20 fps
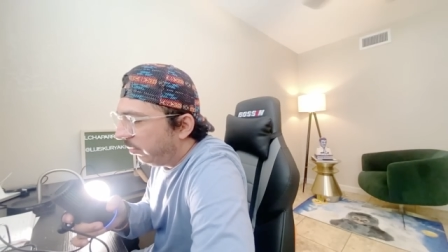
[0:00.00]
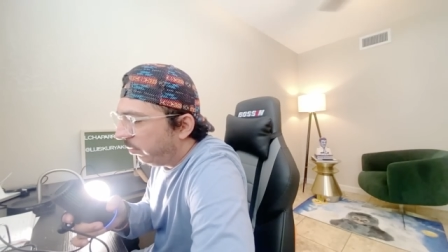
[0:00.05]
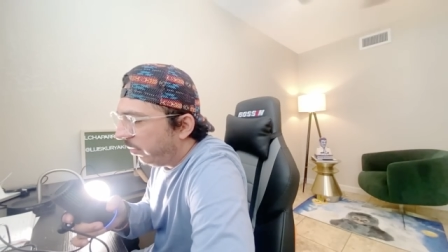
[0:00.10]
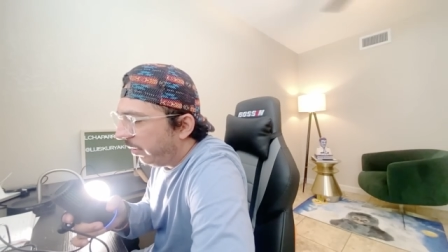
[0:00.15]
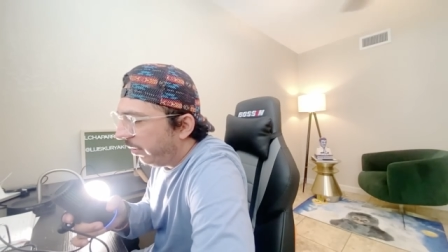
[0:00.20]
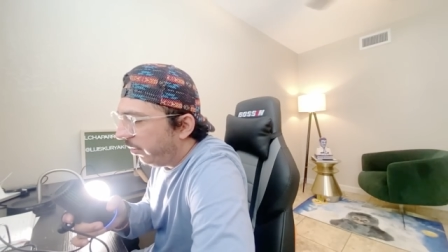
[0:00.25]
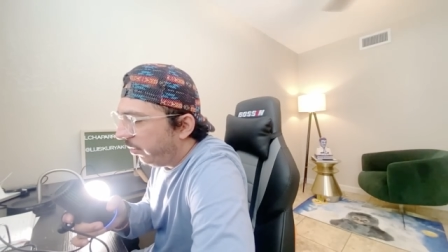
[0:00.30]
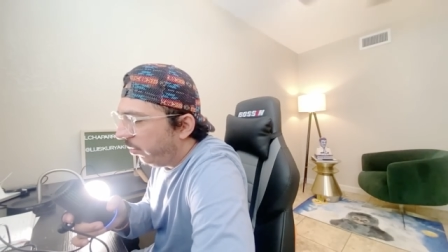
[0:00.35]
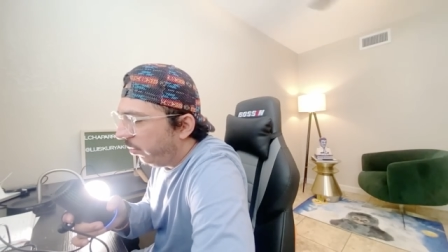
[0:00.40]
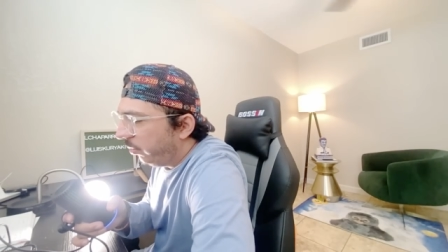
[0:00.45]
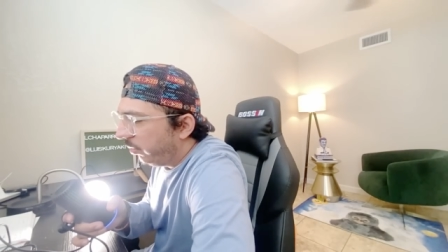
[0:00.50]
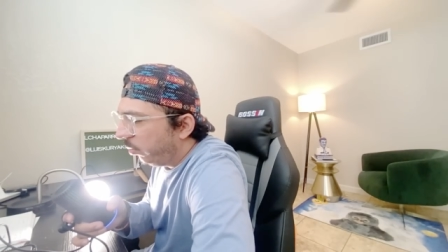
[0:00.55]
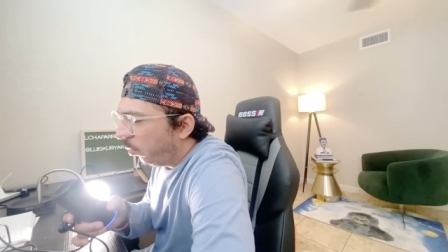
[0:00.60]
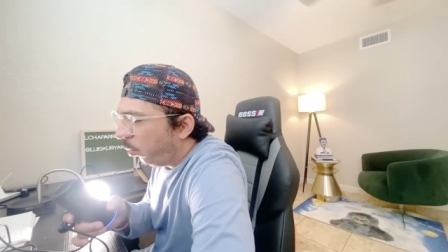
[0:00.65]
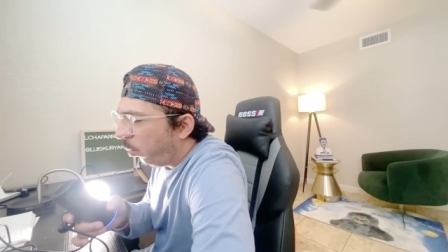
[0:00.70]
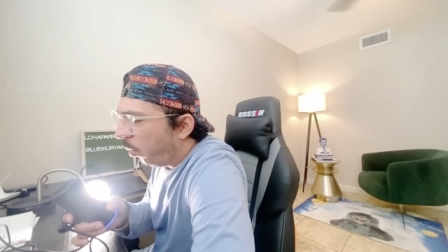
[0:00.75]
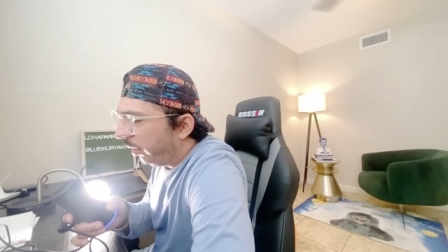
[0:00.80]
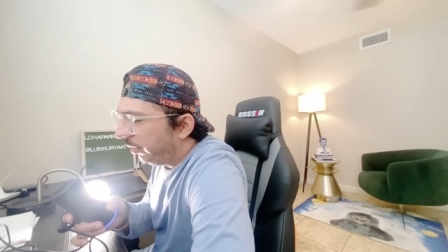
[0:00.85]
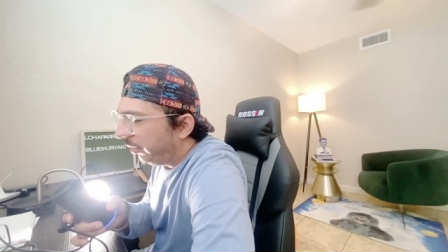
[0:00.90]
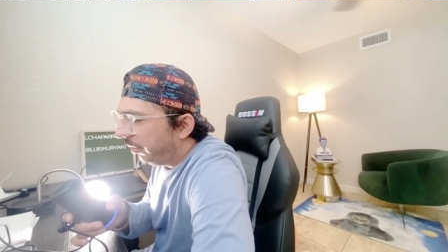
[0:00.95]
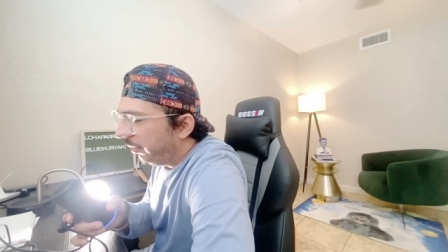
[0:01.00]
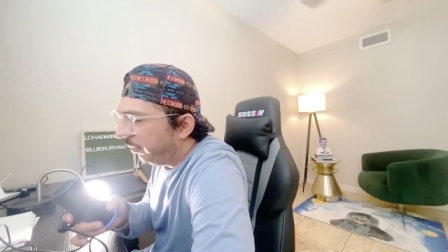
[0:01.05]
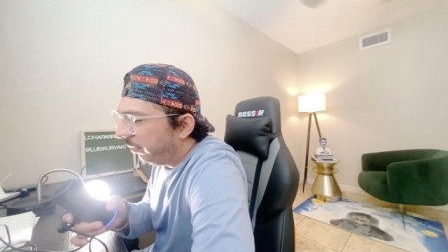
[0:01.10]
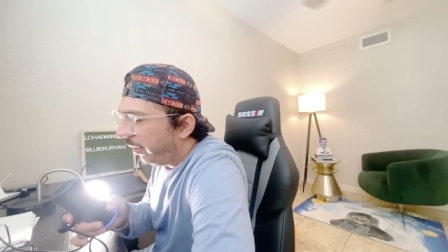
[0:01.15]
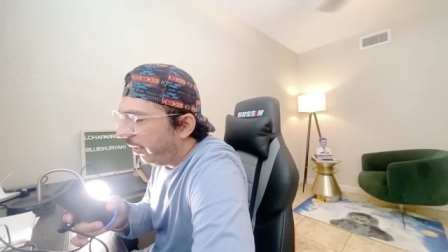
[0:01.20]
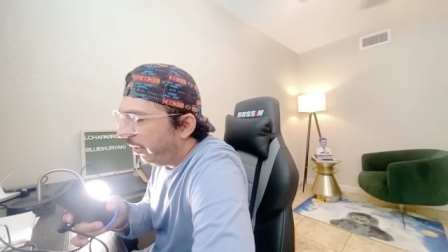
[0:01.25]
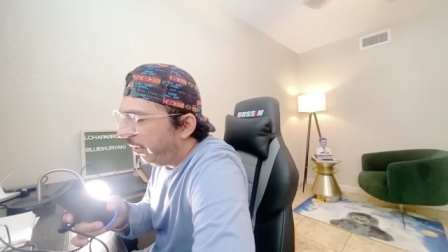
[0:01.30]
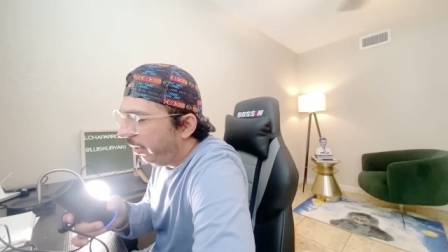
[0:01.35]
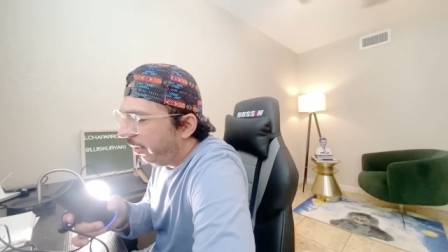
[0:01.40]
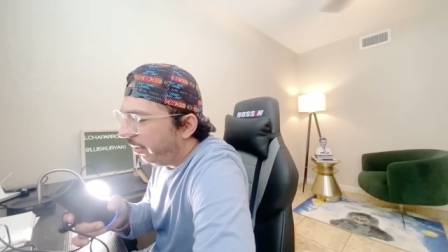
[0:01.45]
what you're watching
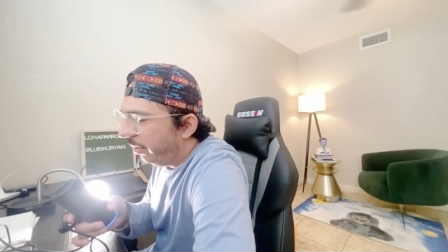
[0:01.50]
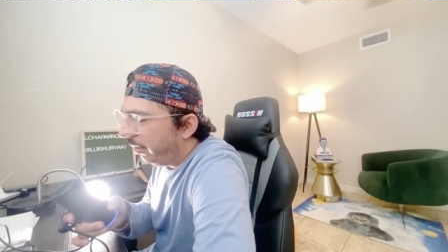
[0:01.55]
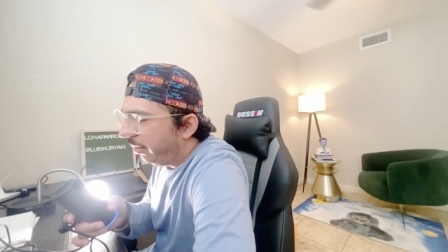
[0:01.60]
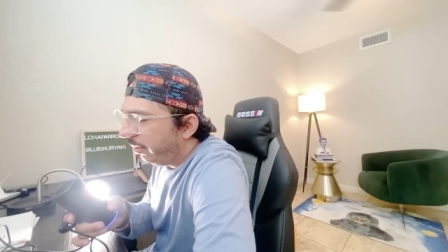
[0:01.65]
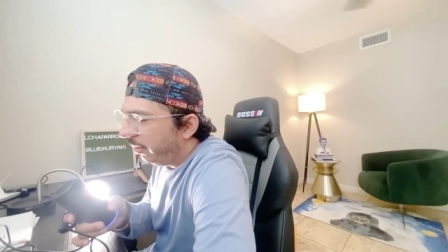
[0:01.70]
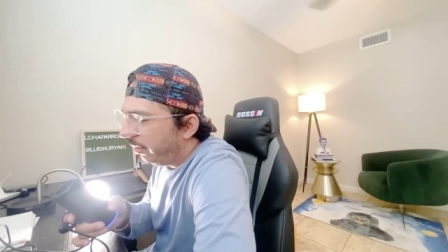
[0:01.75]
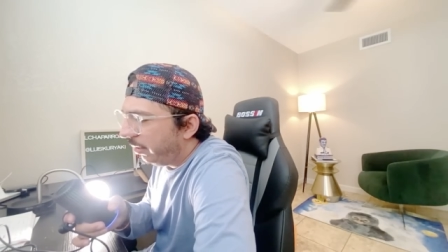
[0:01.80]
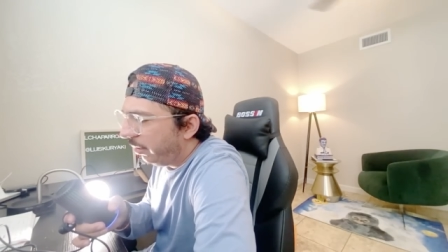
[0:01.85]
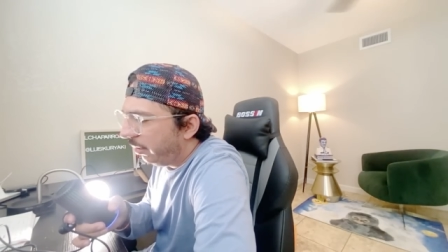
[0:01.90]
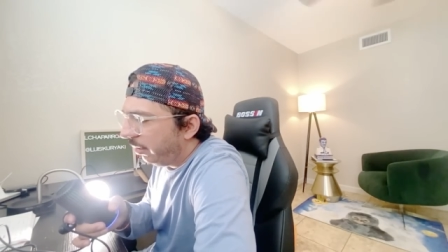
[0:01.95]
right here,